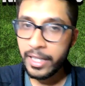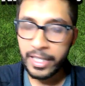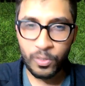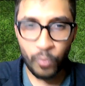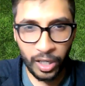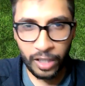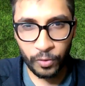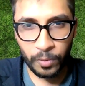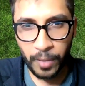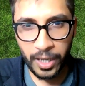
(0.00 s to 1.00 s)
It's a
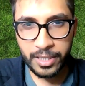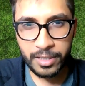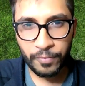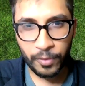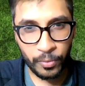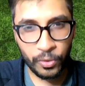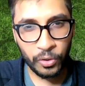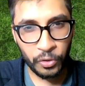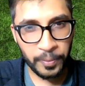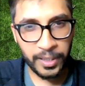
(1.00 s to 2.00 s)
wonderful pass from
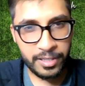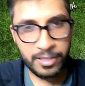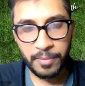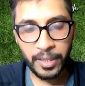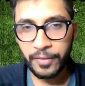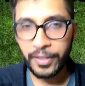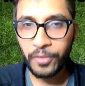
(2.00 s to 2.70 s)
Bruno to Pellistri, by the way.